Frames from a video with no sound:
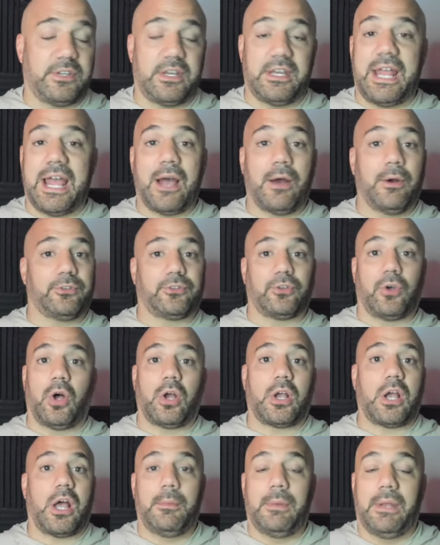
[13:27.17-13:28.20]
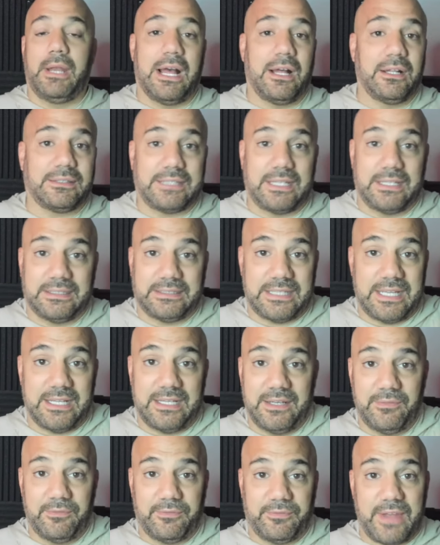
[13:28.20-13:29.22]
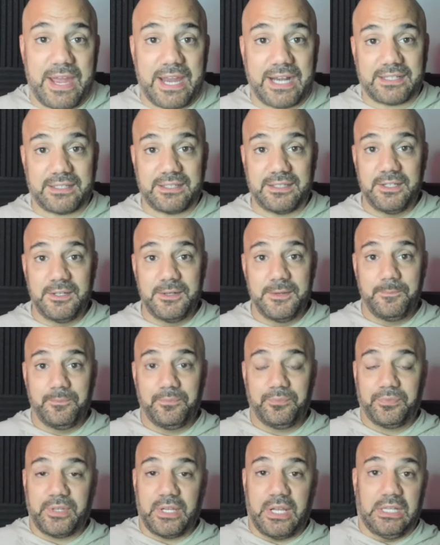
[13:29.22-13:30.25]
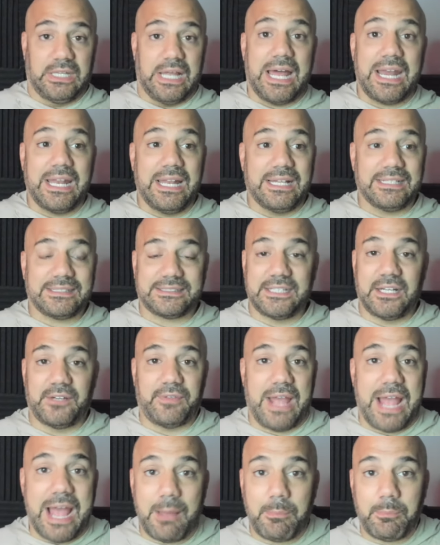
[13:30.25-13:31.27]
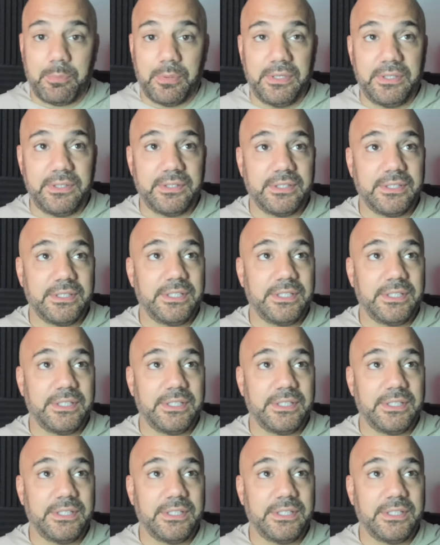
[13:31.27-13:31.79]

And now it's all coming out that in fact, a lot of that stuff happened.